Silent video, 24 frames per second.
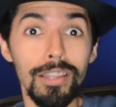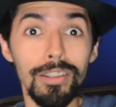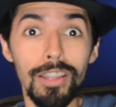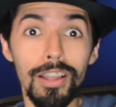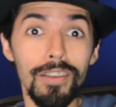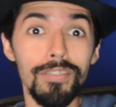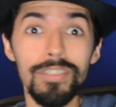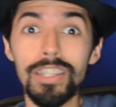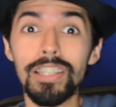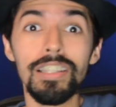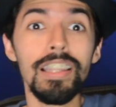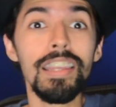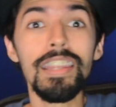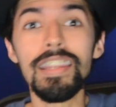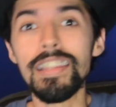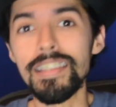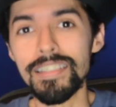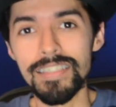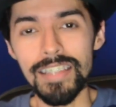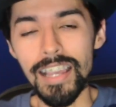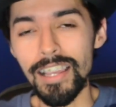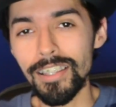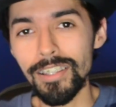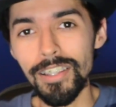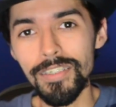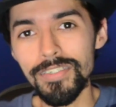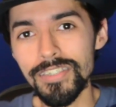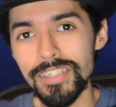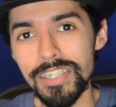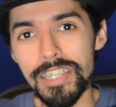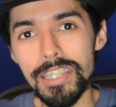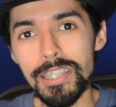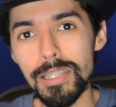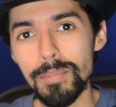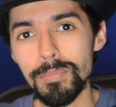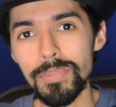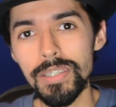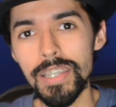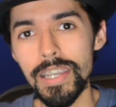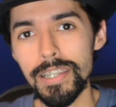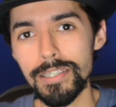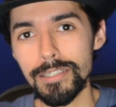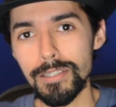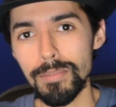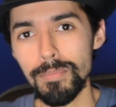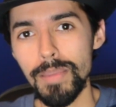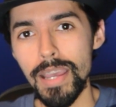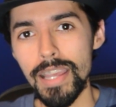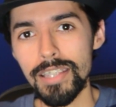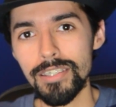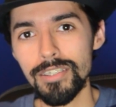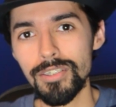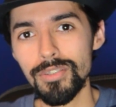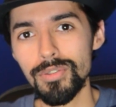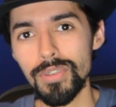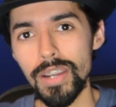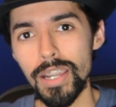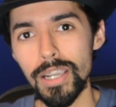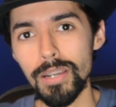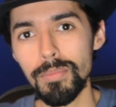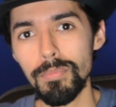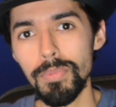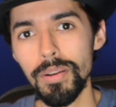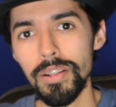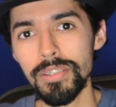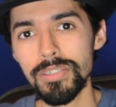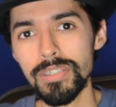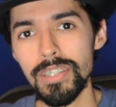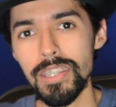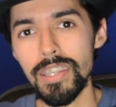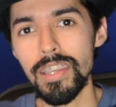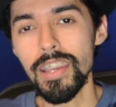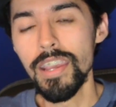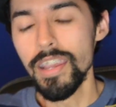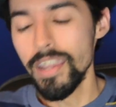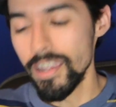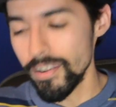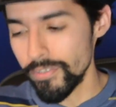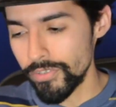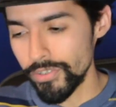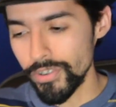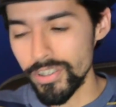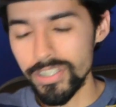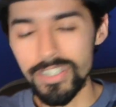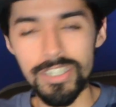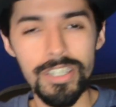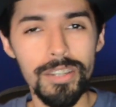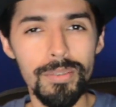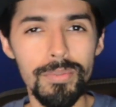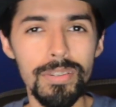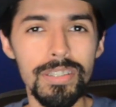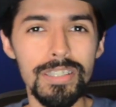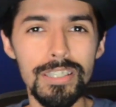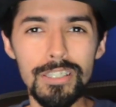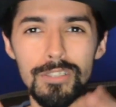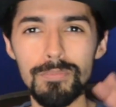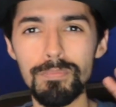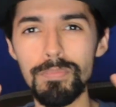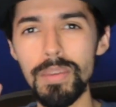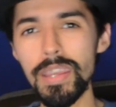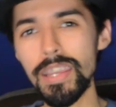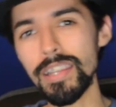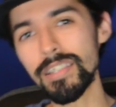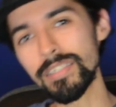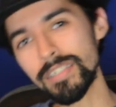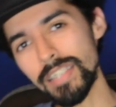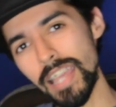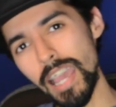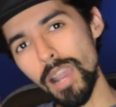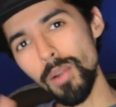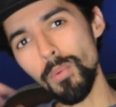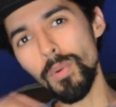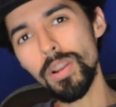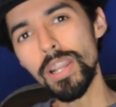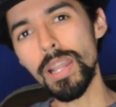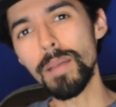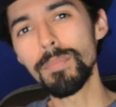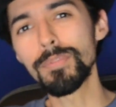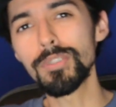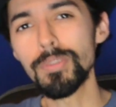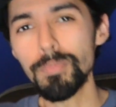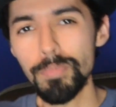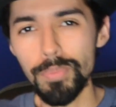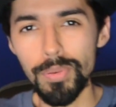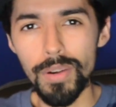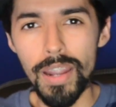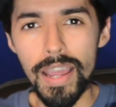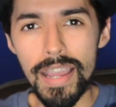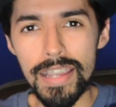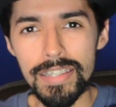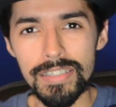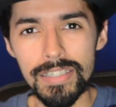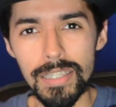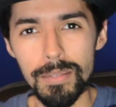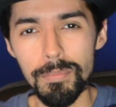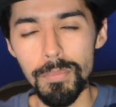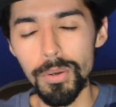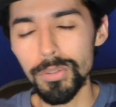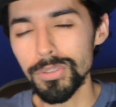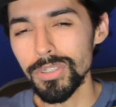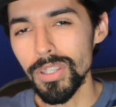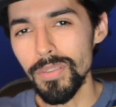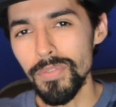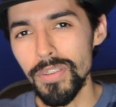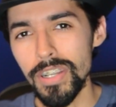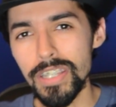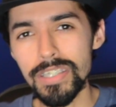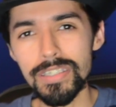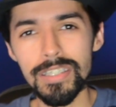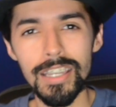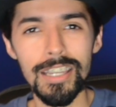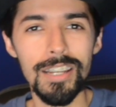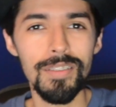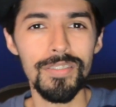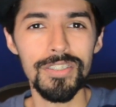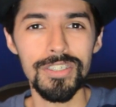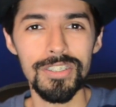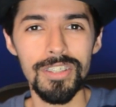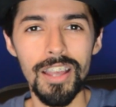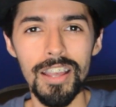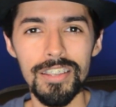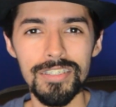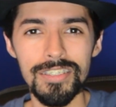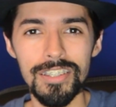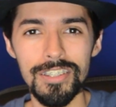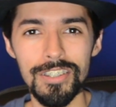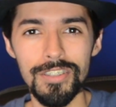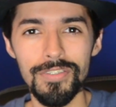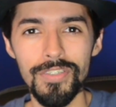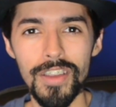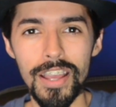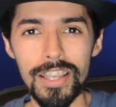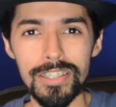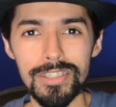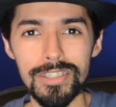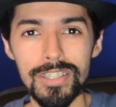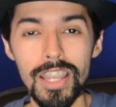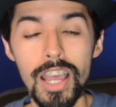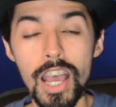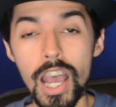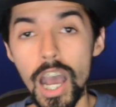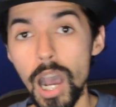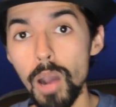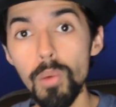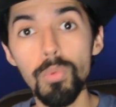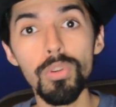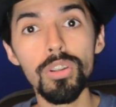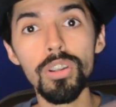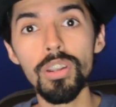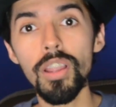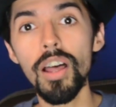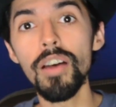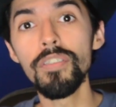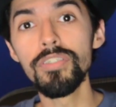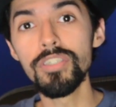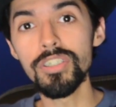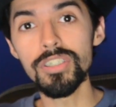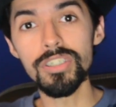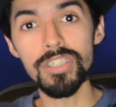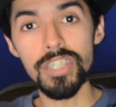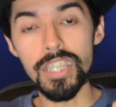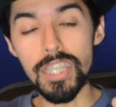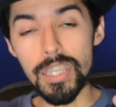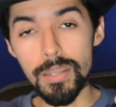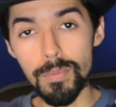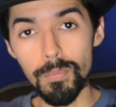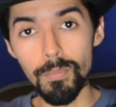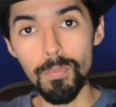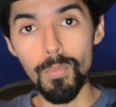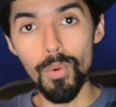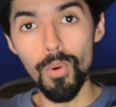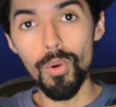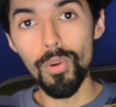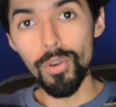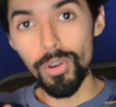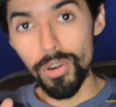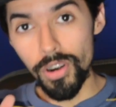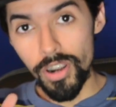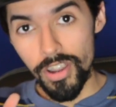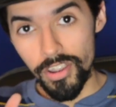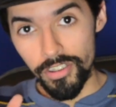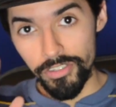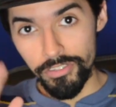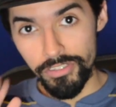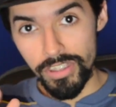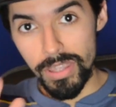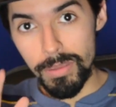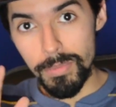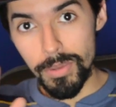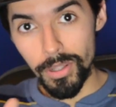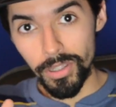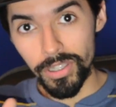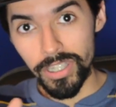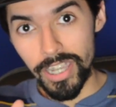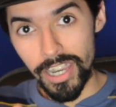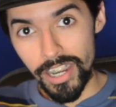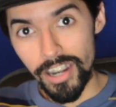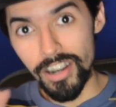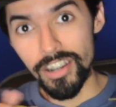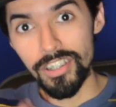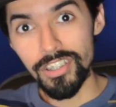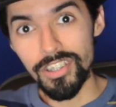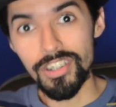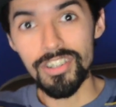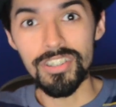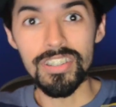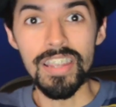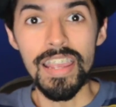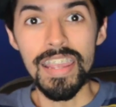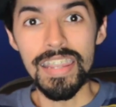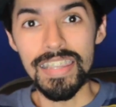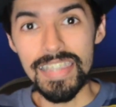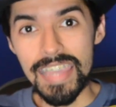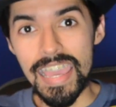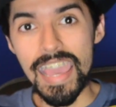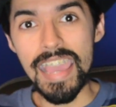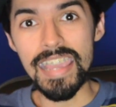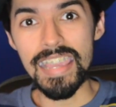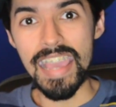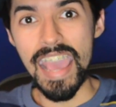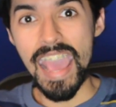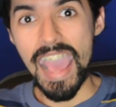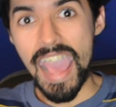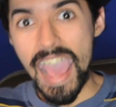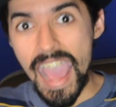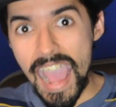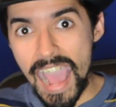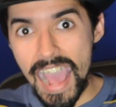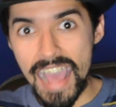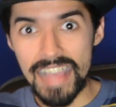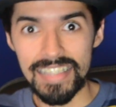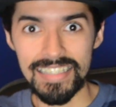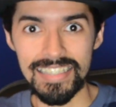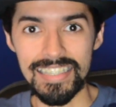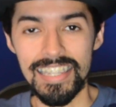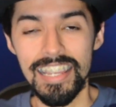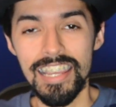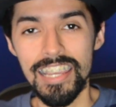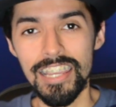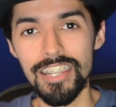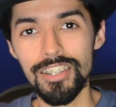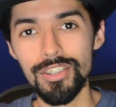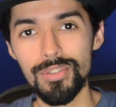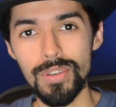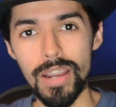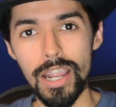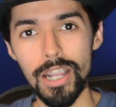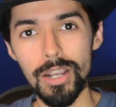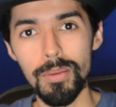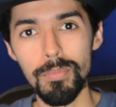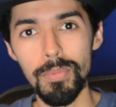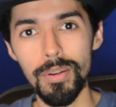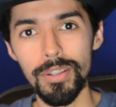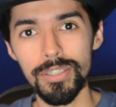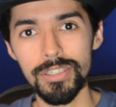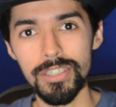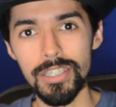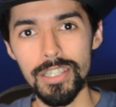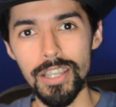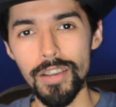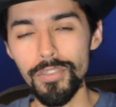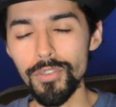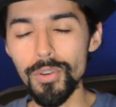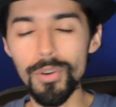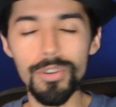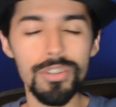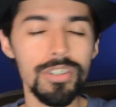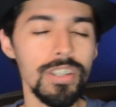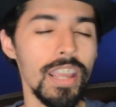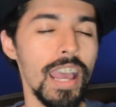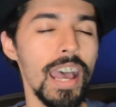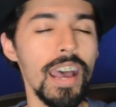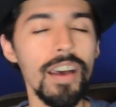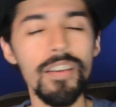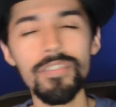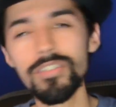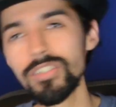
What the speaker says: love the ladies. I love seeing them kick some ass in Dragon Ball Z, and for a series as big as that one, I'm surprised that most of it is kind of a sausage fest. I would love to see more female characters kick ass in Dragon Ball Z. Of course, you have